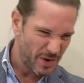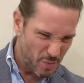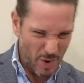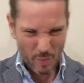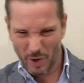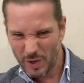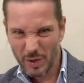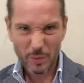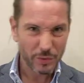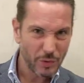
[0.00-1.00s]
We
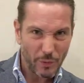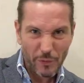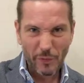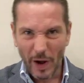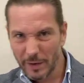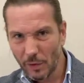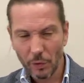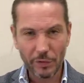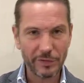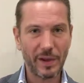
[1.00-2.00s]
want to fight all
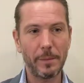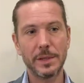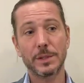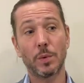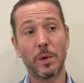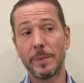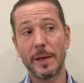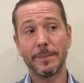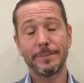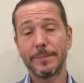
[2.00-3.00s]
the time and so on,
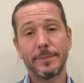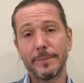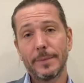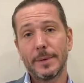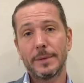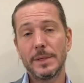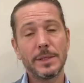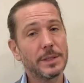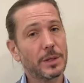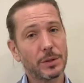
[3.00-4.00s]
but this
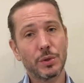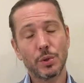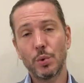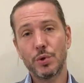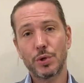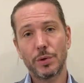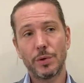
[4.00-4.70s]
is not the solution.